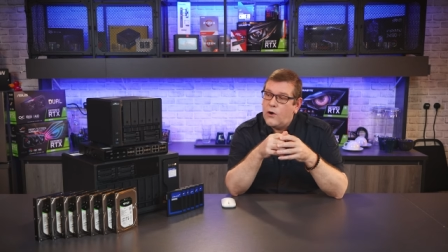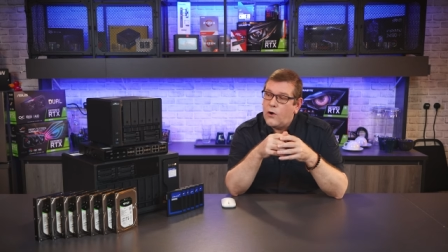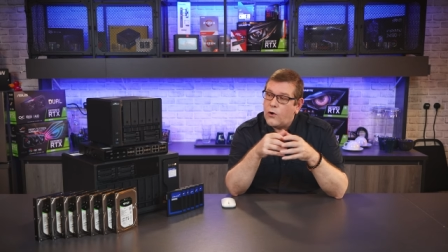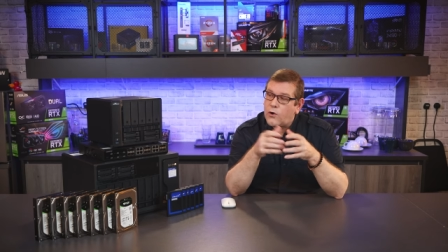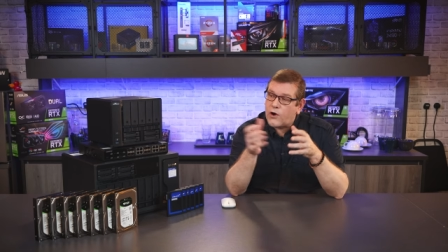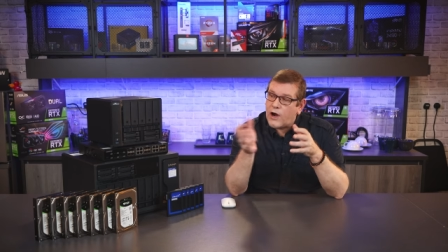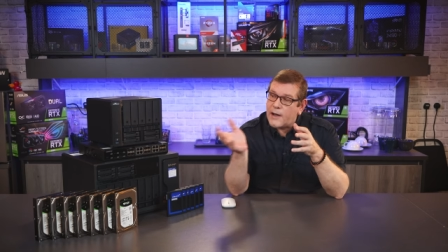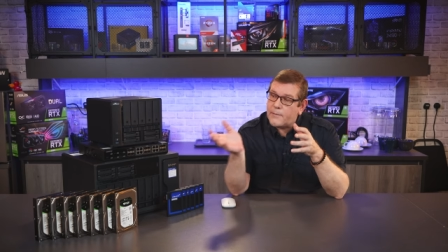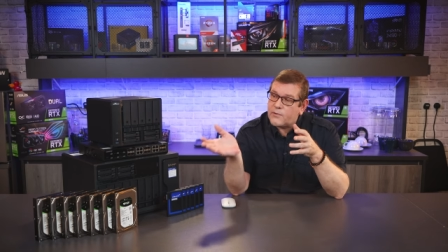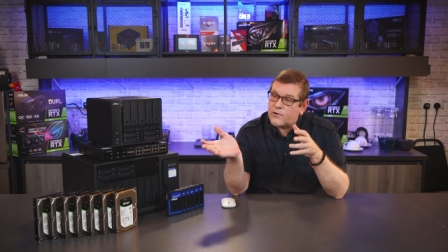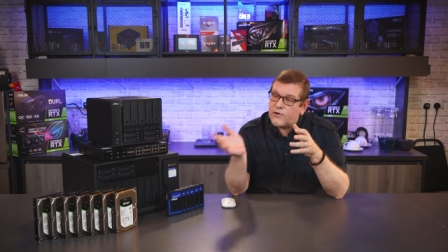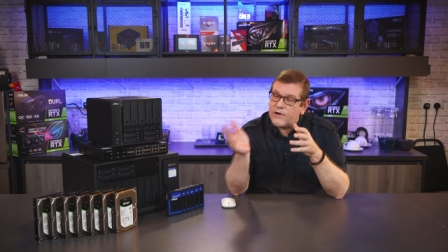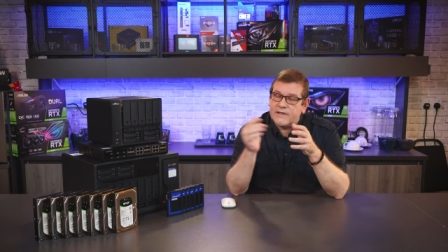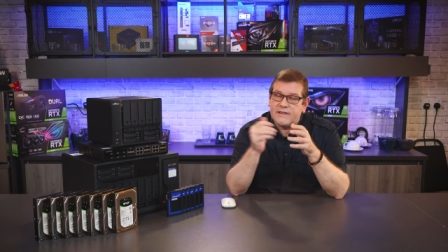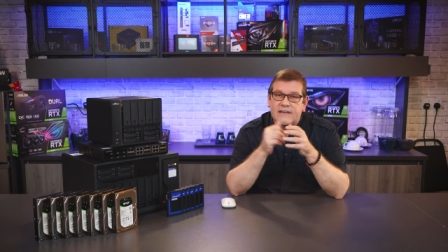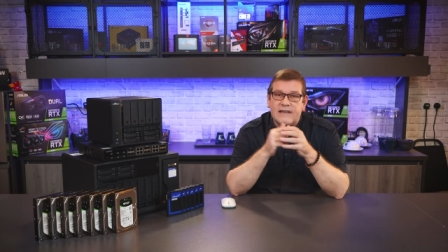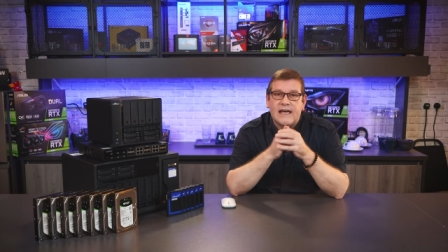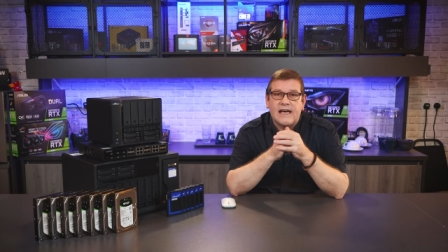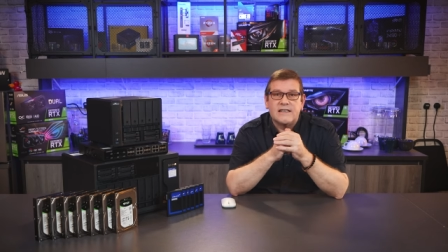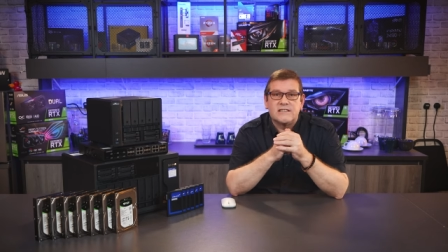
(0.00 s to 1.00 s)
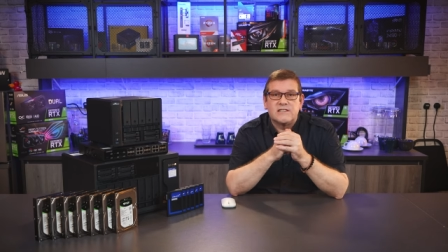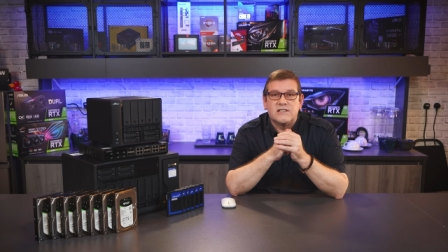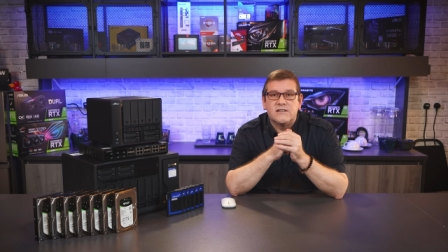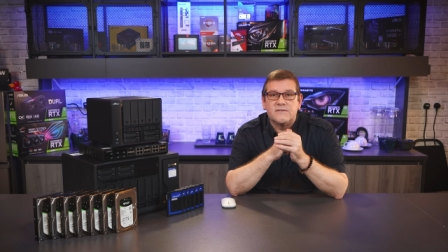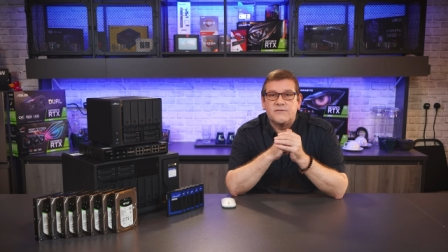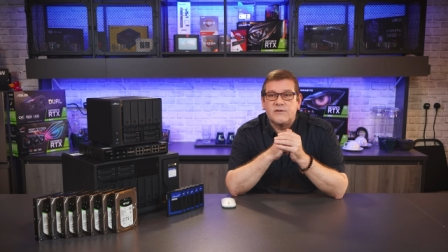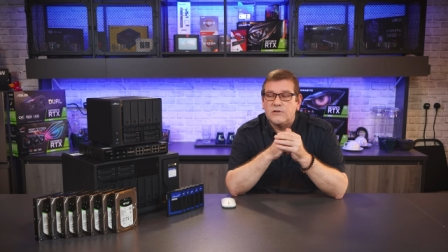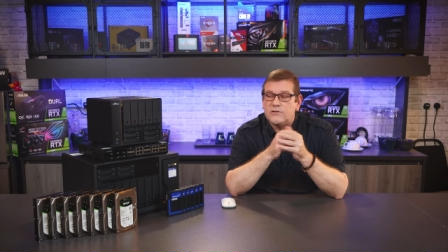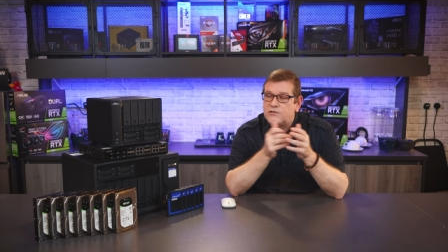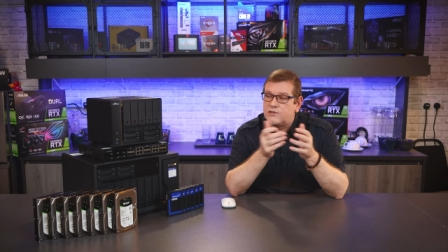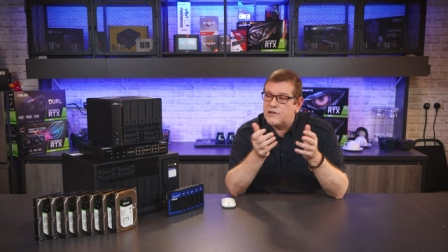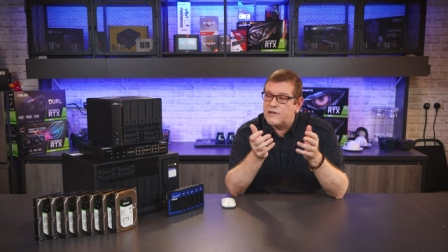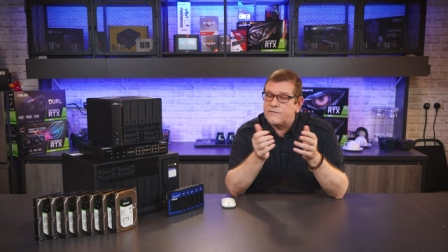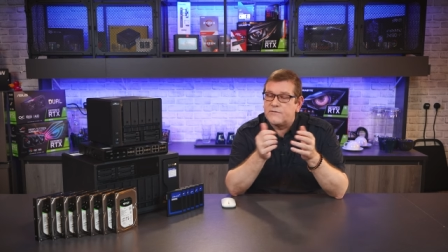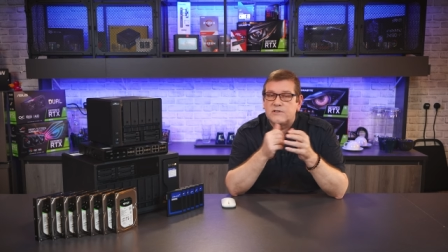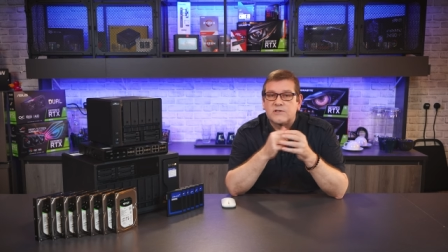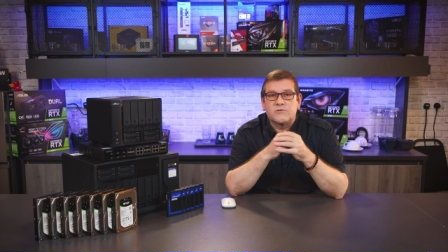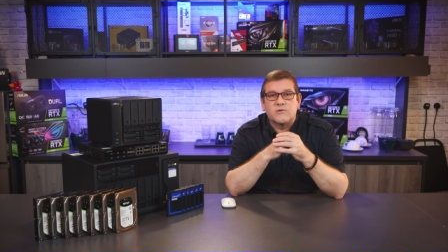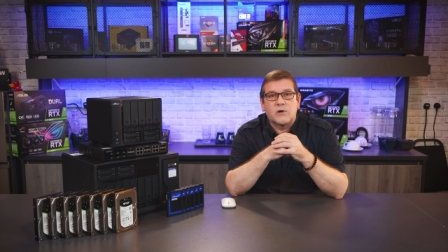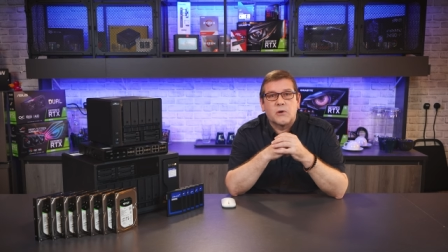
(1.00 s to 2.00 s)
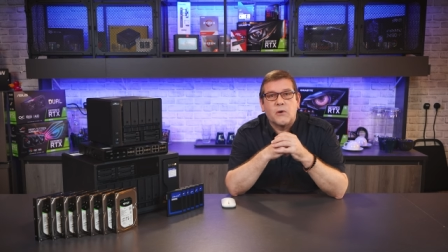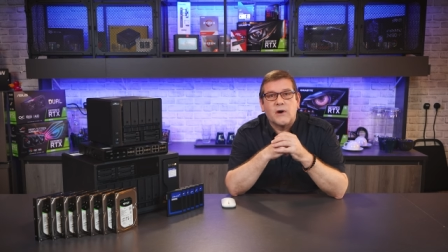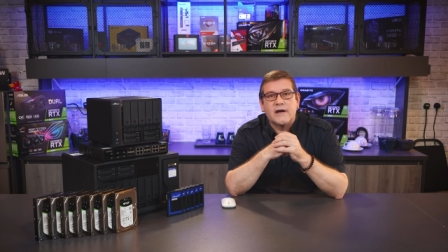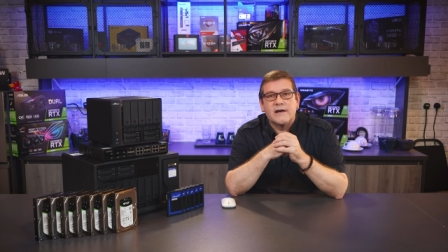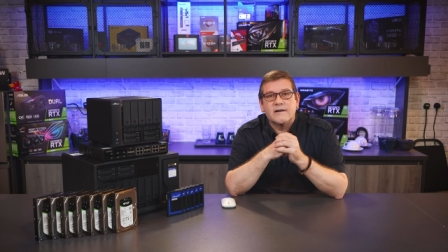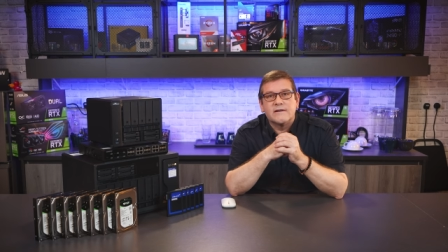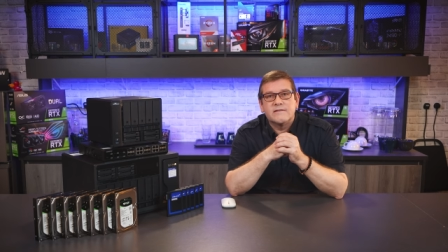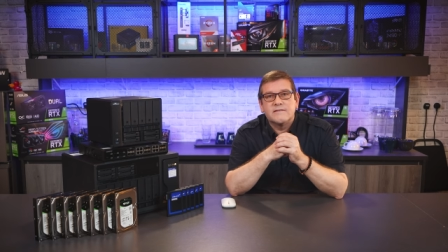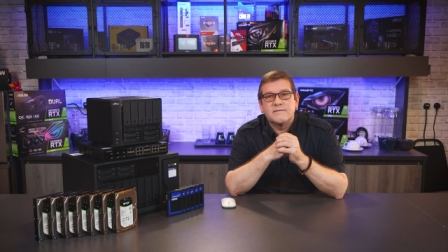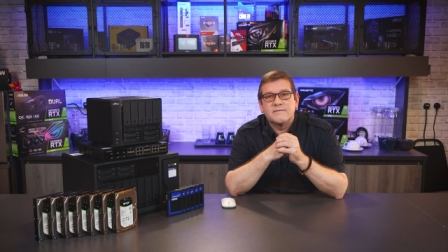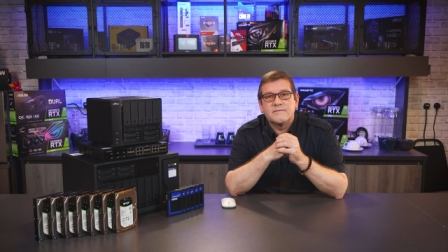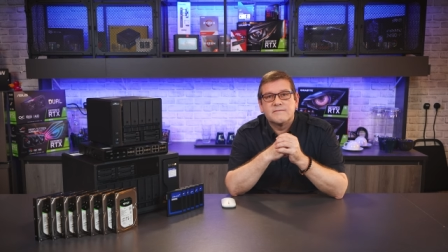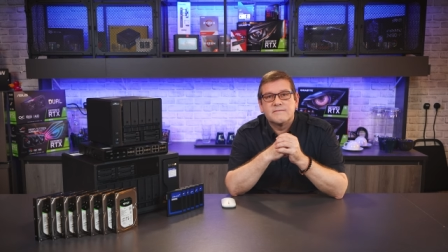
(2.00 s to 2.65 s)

or upgrade the NAS in the future if it's required?